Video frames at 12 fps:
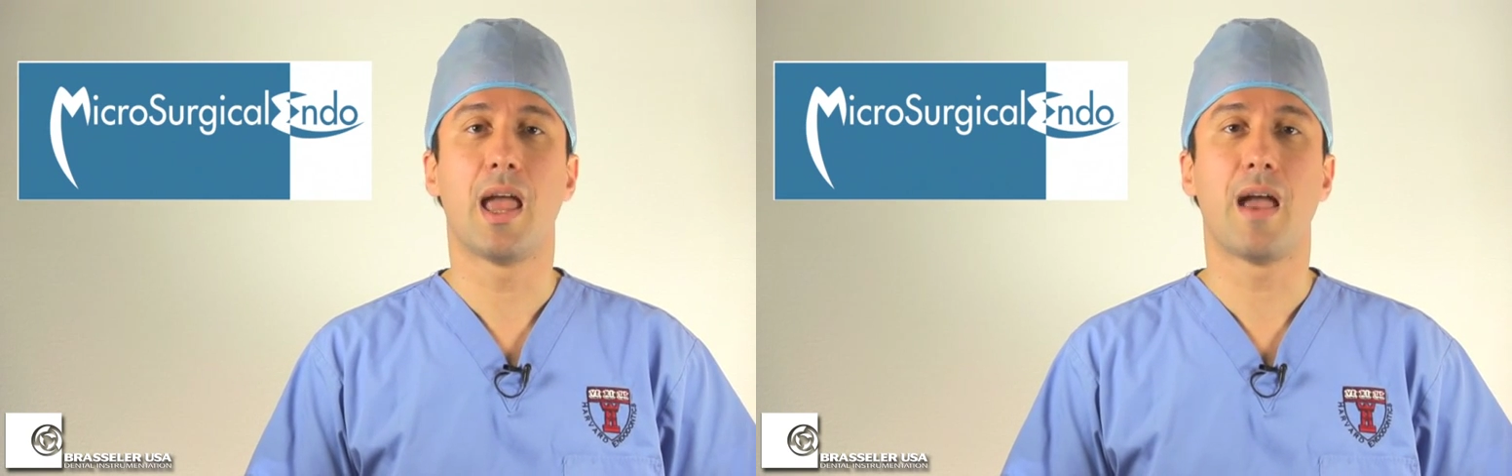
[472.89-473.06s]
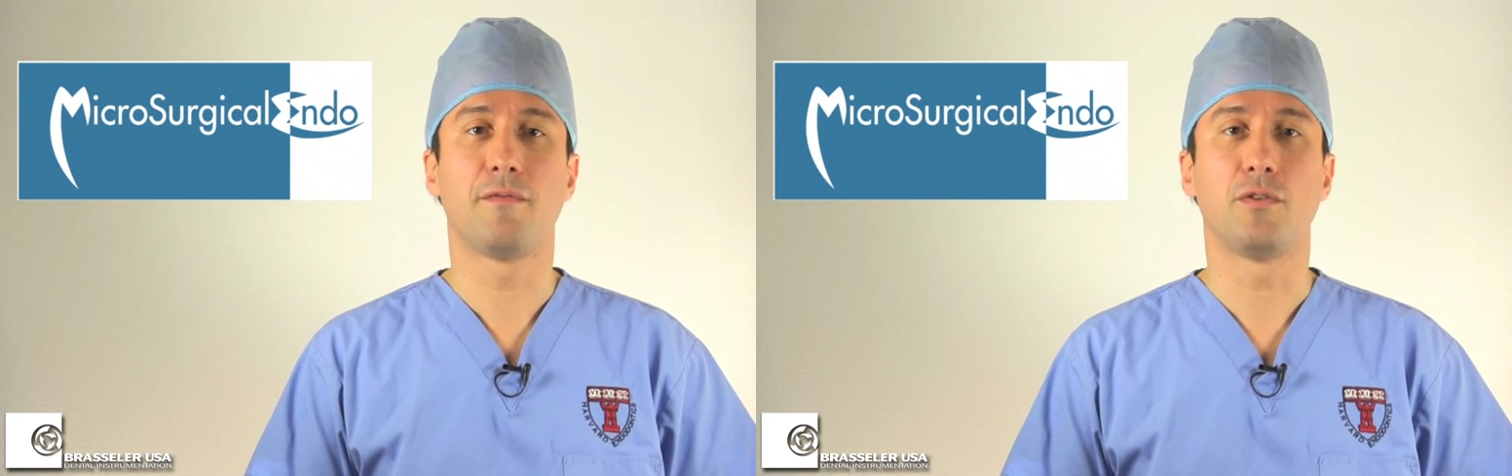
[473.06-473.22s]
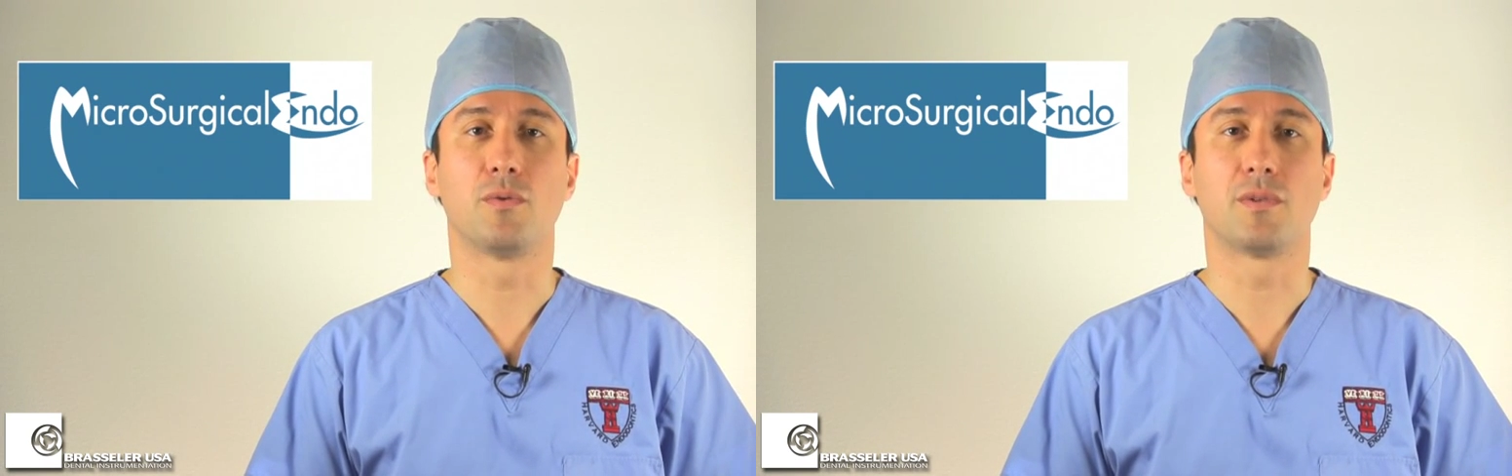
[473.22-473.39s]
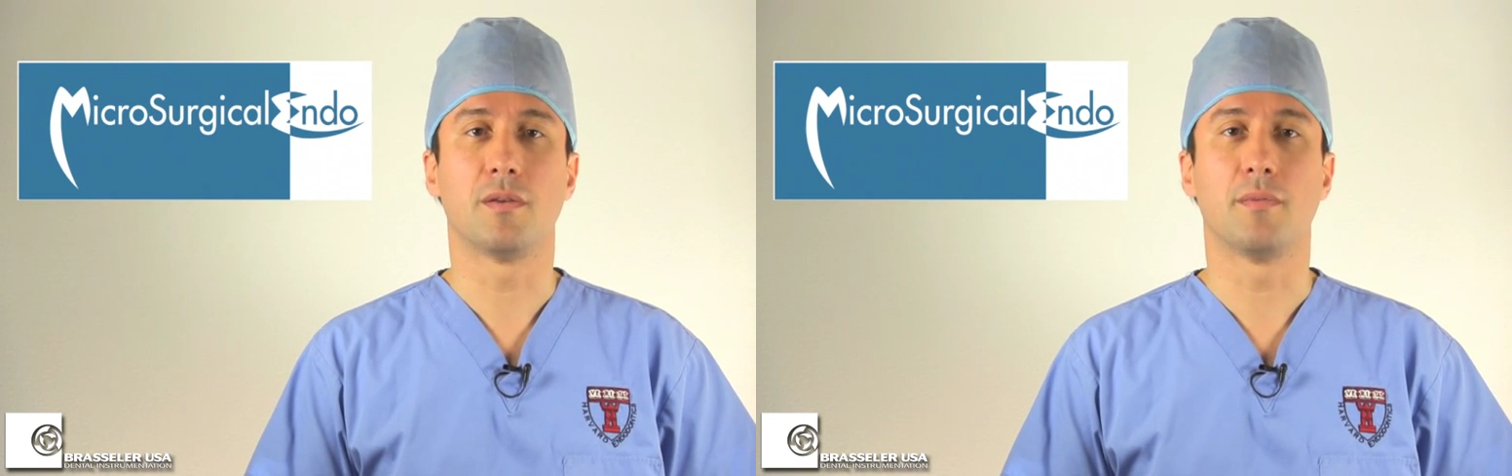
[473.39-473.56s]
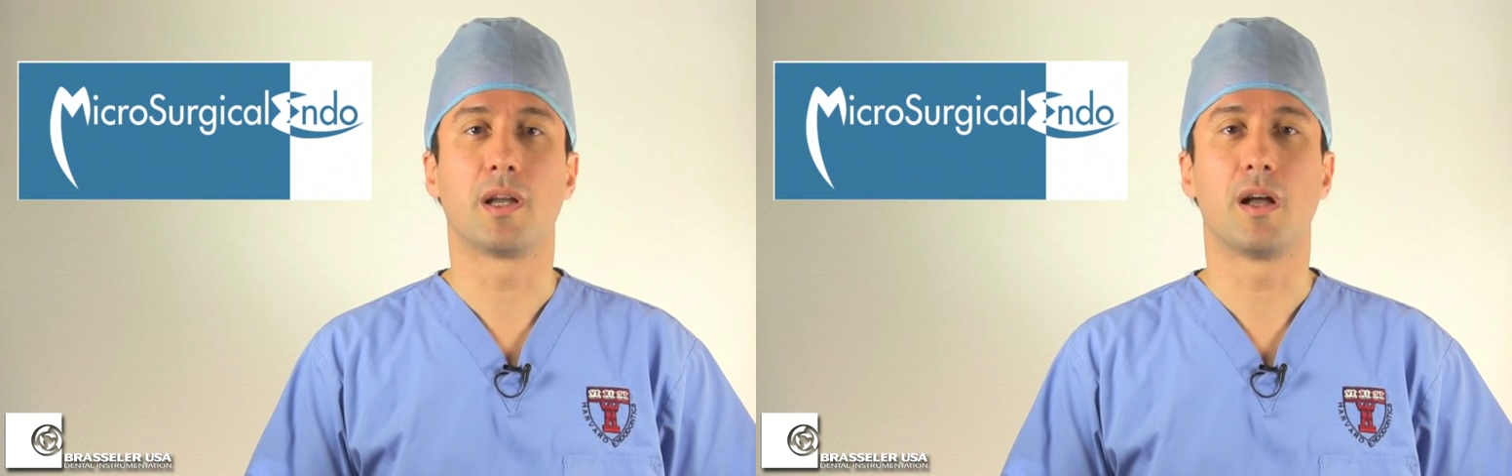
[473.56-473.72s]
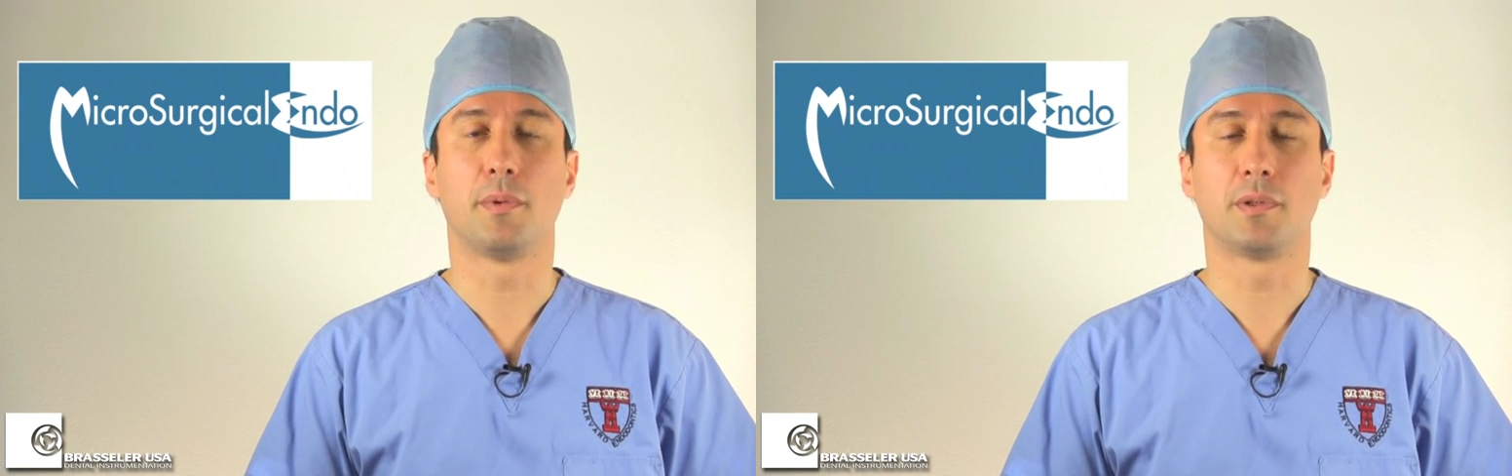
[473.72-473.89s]
have used them a
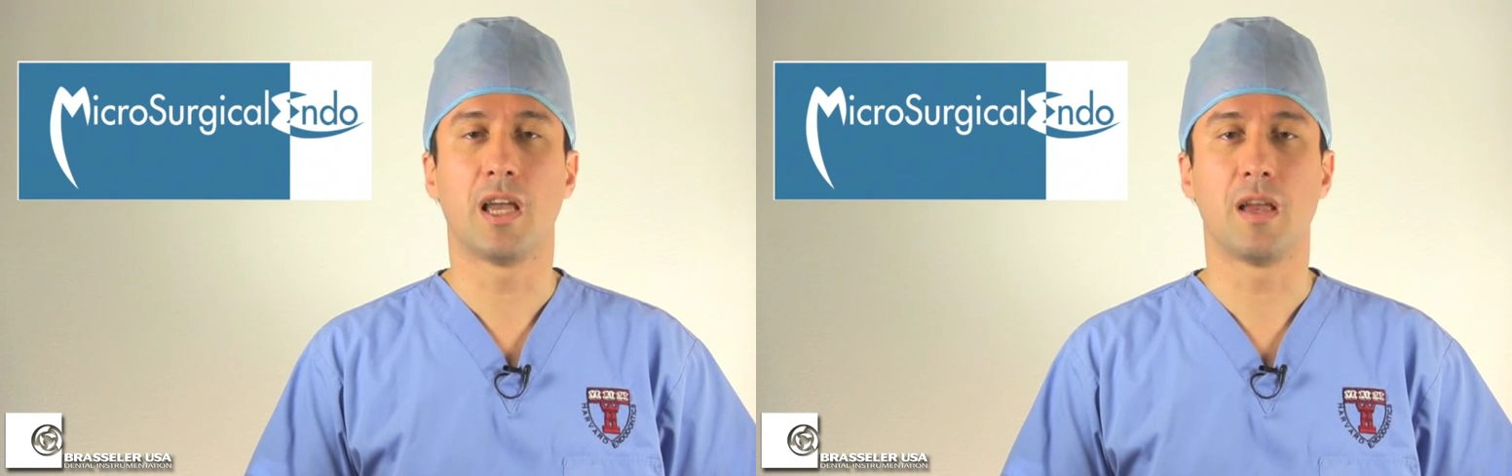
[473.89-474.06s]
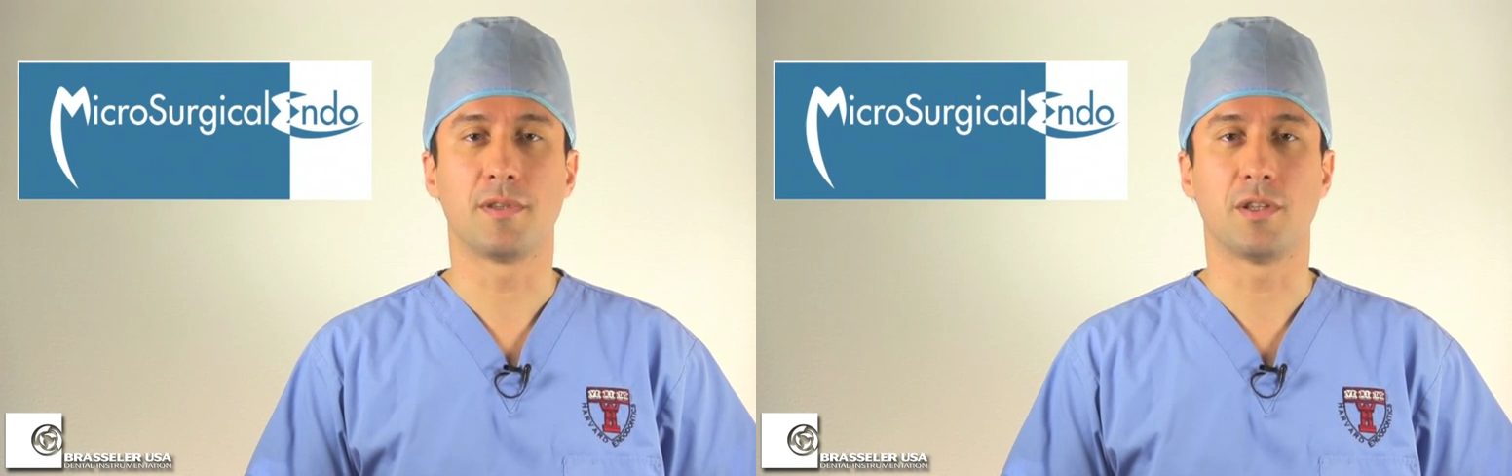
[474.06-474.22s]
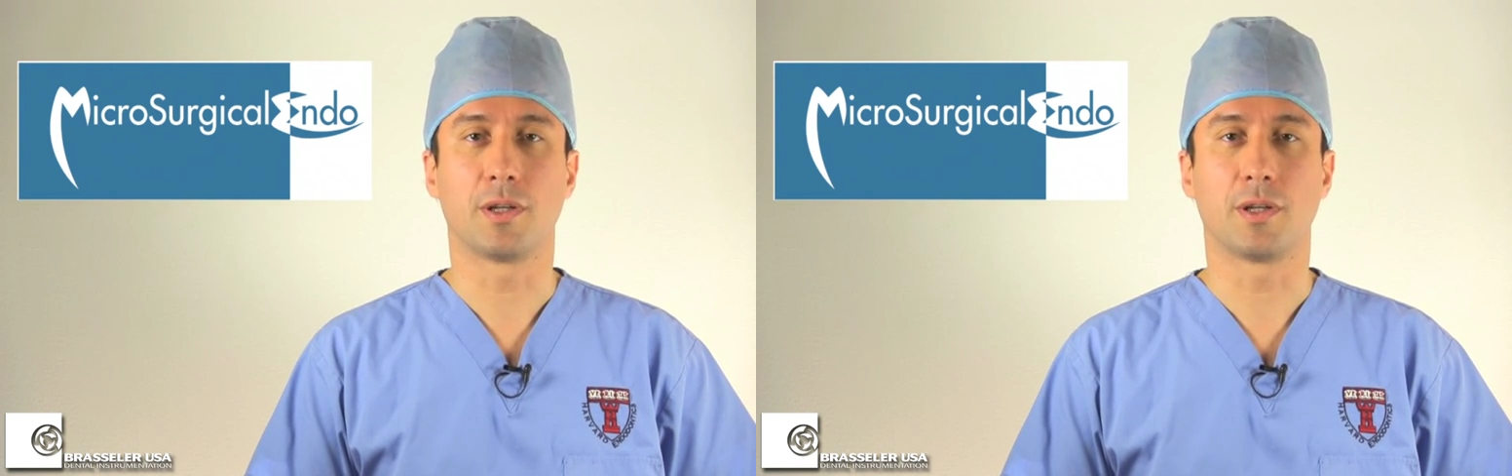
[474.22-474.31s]
couple times in